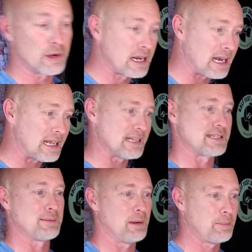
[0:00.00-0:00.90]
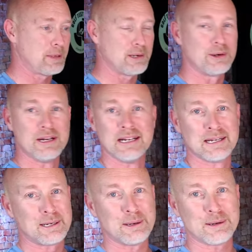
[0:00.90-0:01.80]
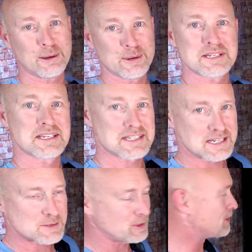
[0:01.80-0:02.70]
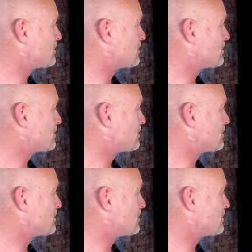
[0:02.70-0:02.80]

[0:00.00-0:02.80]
We're kind of getting some uphill. No assistance with